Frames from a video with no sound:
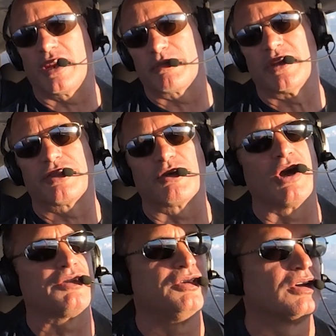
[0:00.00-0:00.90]
I'm going to throw
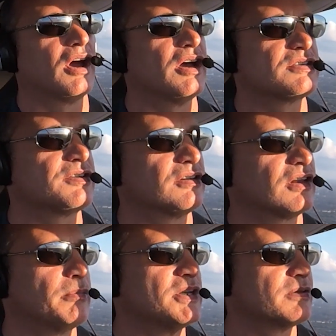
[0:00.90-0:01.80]
out to you guys.
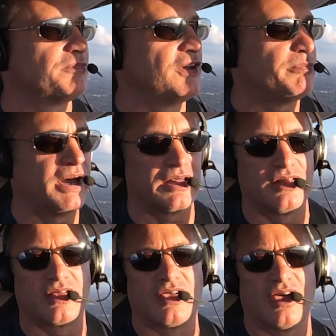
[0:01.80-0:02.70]
Give me some feedback
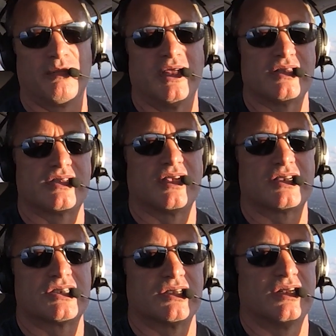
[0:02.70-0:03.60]
in uh, the comments
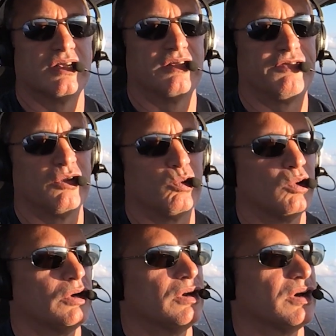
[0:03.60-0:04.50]
section if you
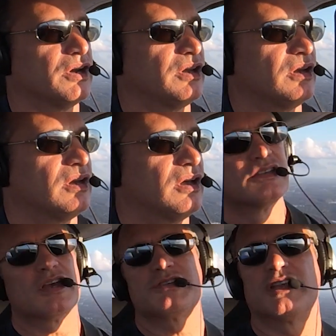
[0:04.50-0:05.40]
would on it.
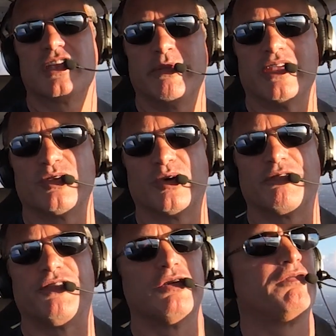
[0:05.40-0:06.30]
So I was thinking about doing a
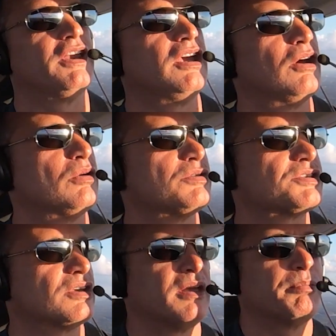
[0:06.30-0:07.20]
few
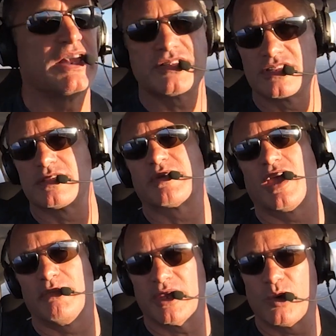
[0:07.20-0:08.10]
videos based on some
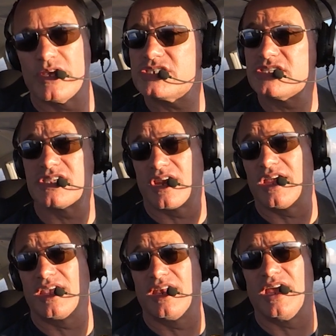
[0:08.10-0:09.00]
common questions that
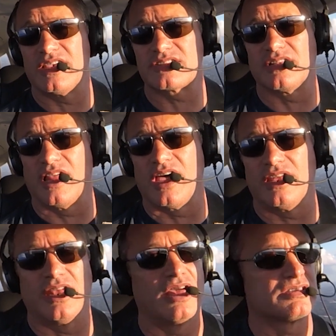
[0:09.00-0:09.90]
I get asked a
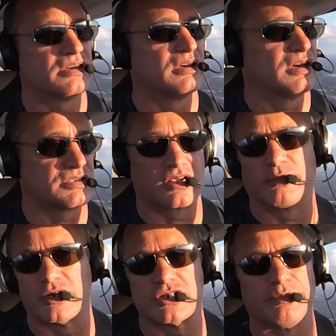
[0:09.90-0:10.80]
lot as a, as a
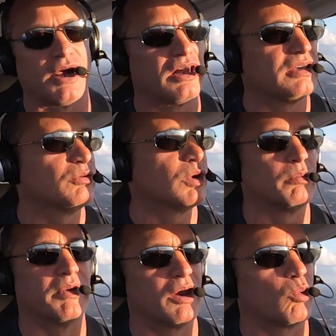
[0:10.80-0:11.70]
commercial pilot when
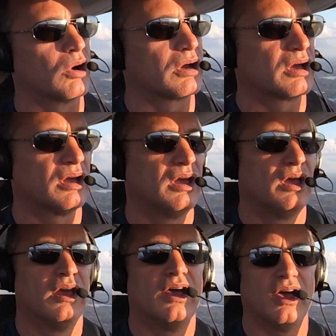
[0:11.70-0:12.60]
I'm at
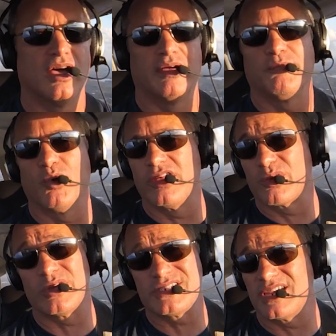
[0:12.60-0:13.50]
work. Um, one of the
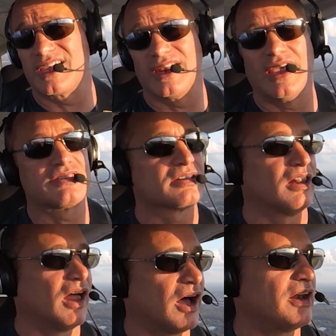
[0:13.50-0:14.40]
questions I get asked
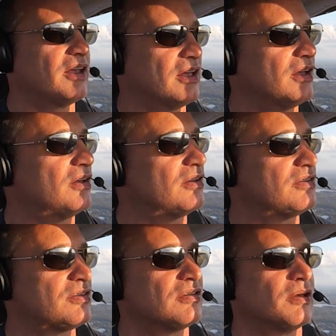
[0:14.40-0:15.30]
a lot
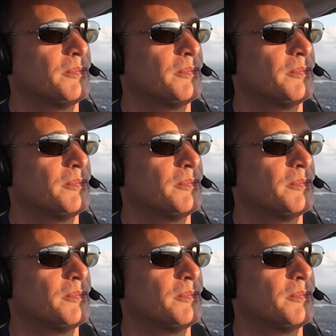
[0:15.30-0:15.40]
is,